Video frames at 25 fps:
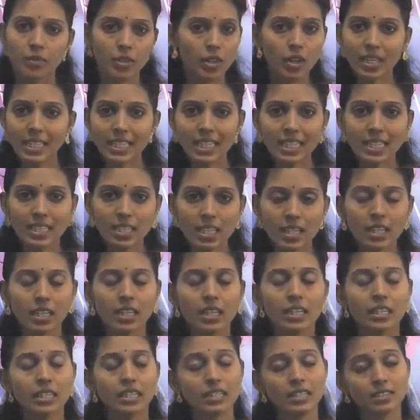Got it?
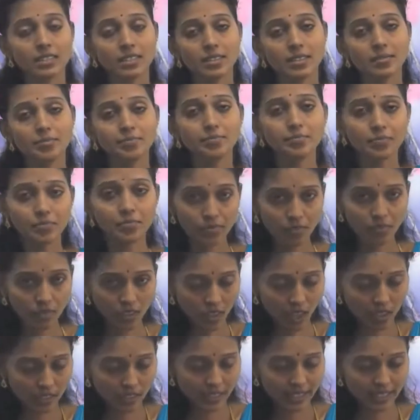Yes.
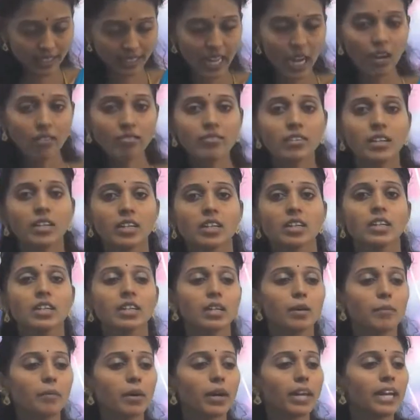Now,
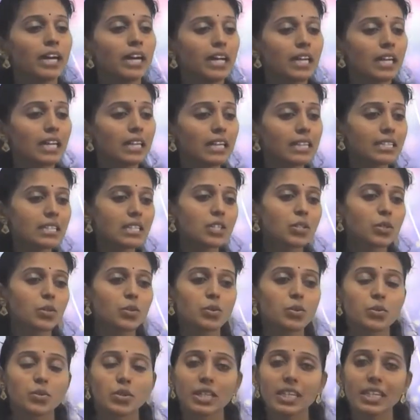come on, let us
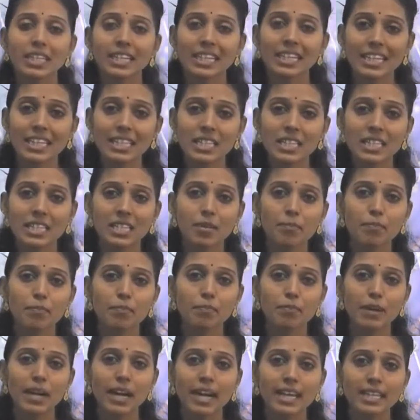go to the next
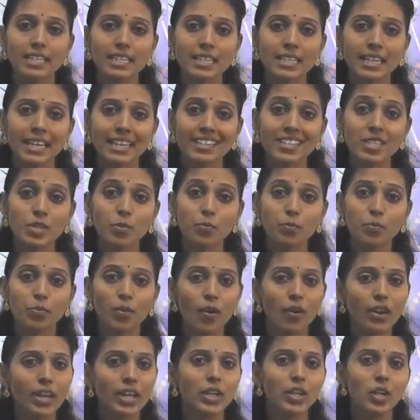part, that is
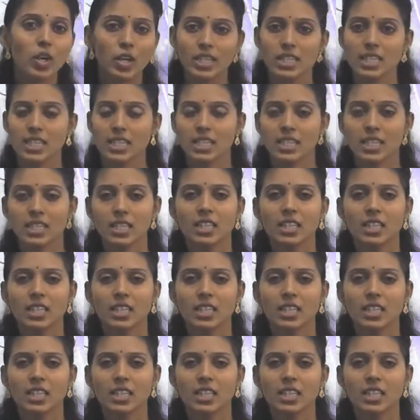polygons.